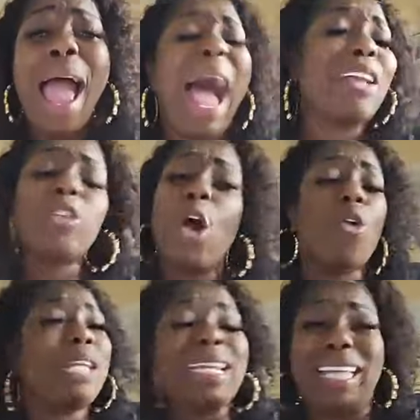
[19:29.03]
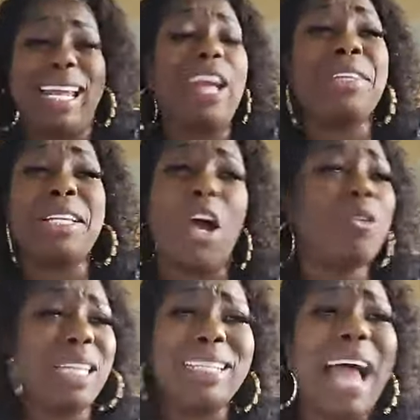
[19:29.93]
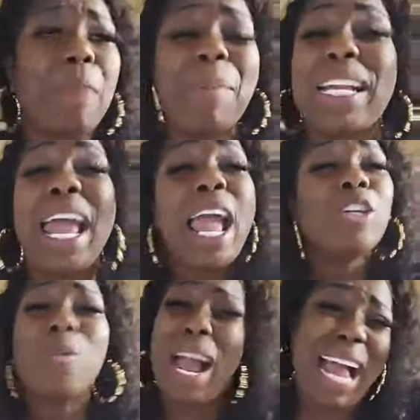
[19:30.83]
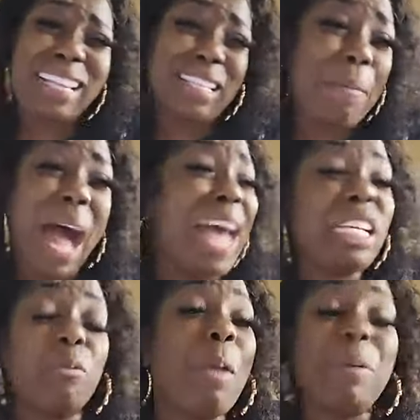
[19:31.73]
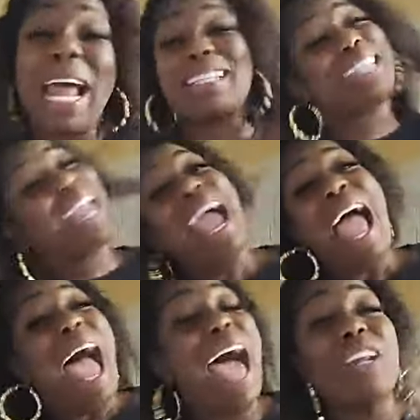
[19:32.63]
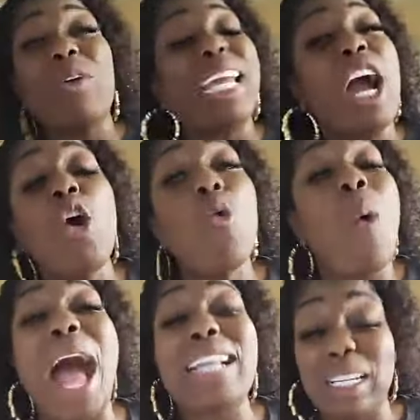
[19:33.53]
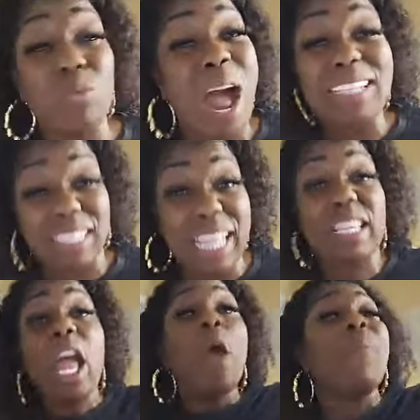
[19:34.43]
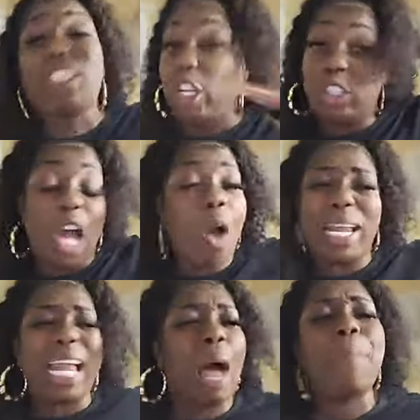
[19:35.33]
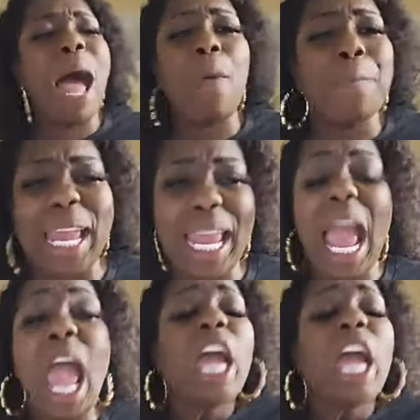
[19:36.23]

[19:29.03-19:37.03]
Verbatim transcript: I don't know who needs to hear this on tonight, but do I got some honest people that say, I don't care who watching, watch this, but you're talking about me.